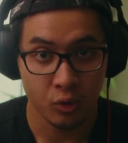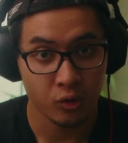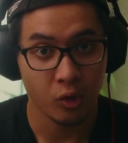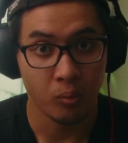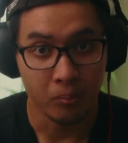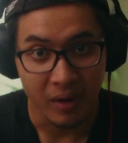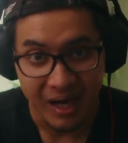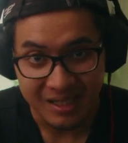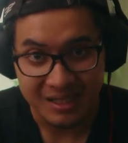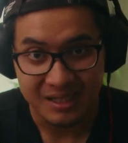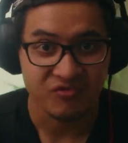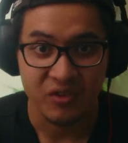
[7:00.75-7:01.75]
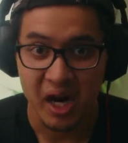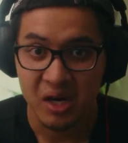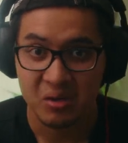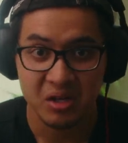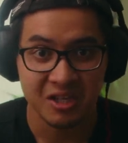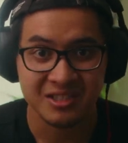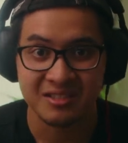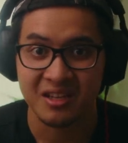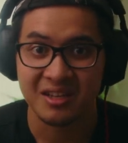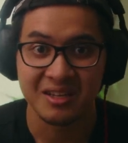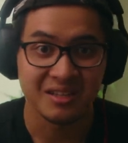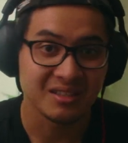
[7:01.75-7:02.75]
robust. Finally, it
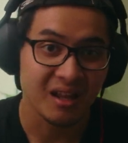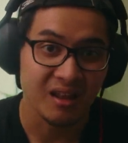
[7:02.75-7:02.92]
is a